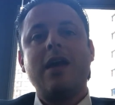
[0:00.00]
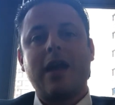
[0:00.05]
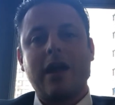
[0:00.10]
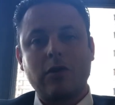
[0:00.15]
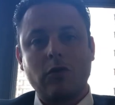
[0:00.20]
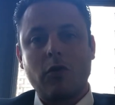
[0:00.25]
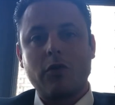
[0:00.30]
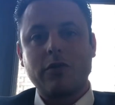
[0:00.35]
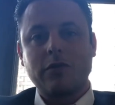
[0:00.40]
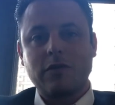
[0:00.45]

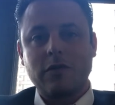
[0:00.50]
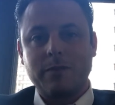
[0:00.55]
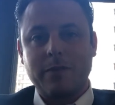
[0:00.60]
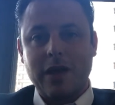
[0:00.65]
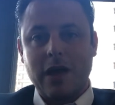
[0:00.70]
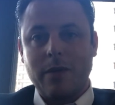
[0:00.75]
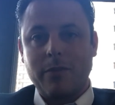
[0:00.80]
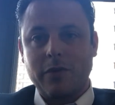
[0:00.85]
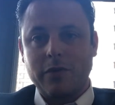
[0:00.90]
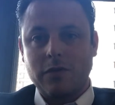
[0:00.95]
in order to
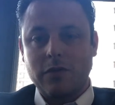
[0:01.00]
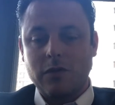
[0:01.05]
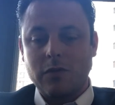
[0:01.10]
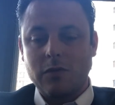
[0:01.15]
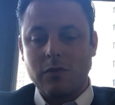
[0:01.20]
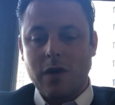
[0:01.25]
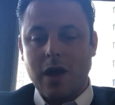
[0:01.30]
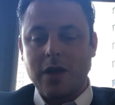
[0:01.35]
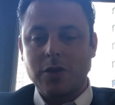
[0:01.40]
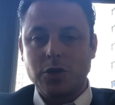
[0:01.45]
be able
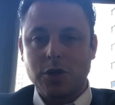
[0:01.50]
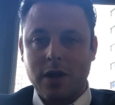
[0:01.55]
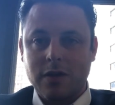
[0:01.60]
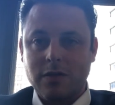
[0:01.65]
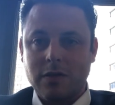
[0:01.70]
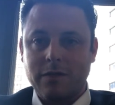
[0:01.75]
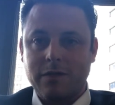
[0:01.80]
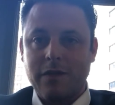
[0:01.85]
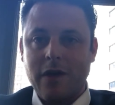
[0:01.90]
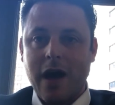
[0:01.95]
to
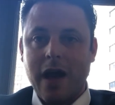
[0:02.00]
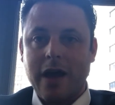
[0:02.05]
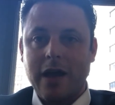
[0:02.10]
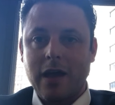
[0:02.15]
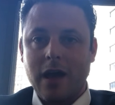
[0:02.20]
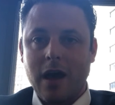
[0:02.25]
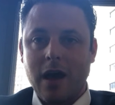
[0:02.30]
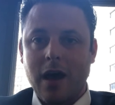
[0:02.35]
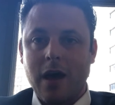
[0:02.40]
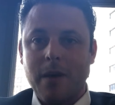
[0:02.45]
justify